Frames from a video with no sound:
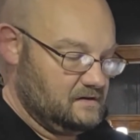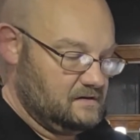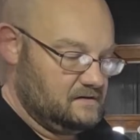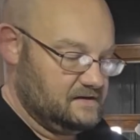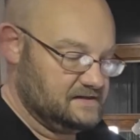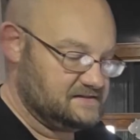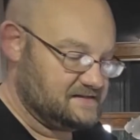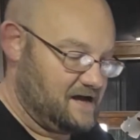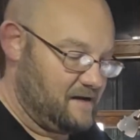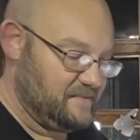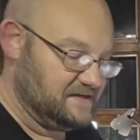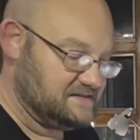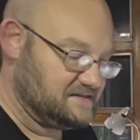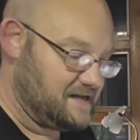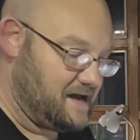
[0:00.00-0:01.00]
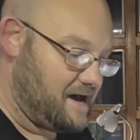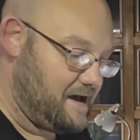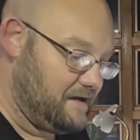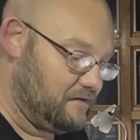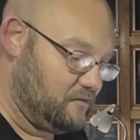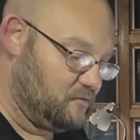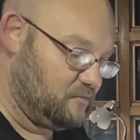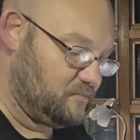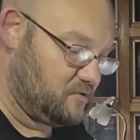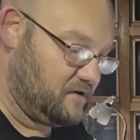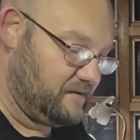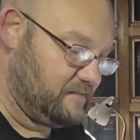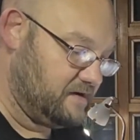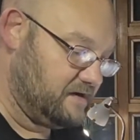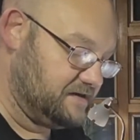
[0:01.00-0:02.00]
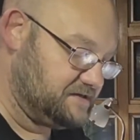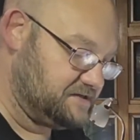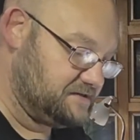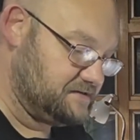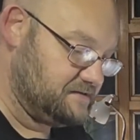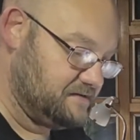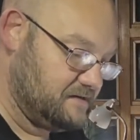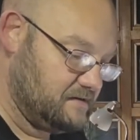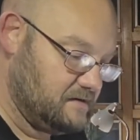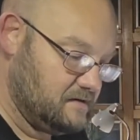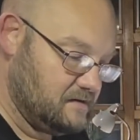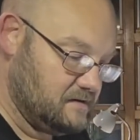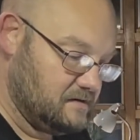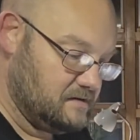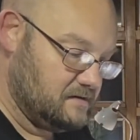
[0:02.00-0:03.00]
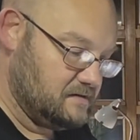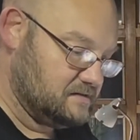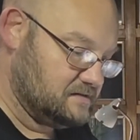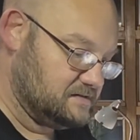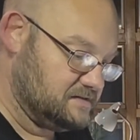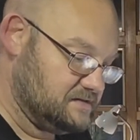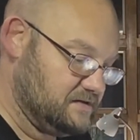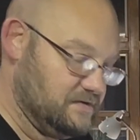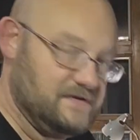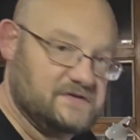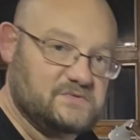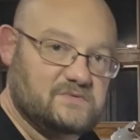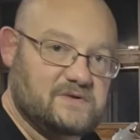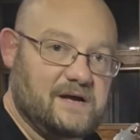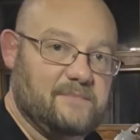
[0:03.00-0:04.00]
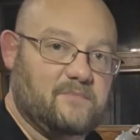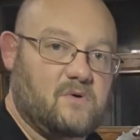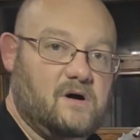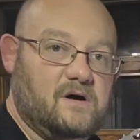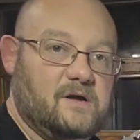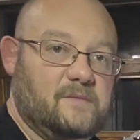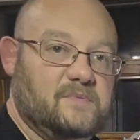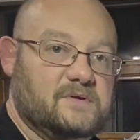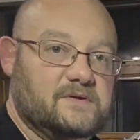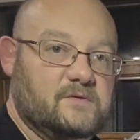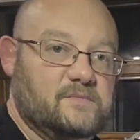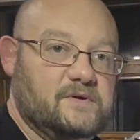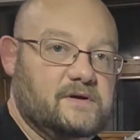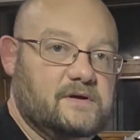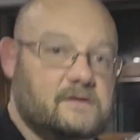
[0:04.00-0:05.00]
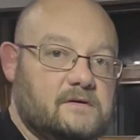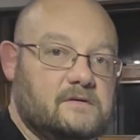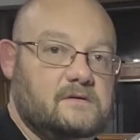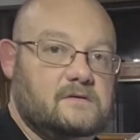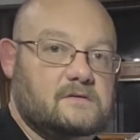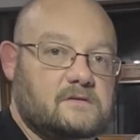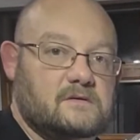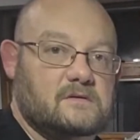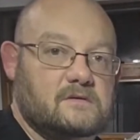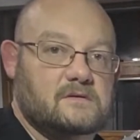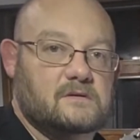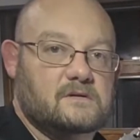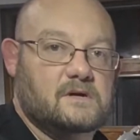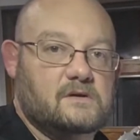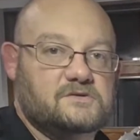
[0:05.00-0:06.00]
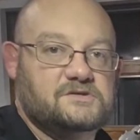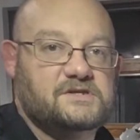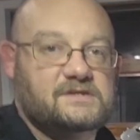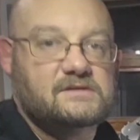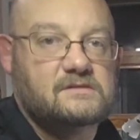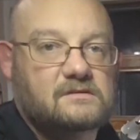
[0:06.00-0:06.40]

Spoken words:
Isami style, pretty much. So this one I brought up a little bit. Oh, jeez.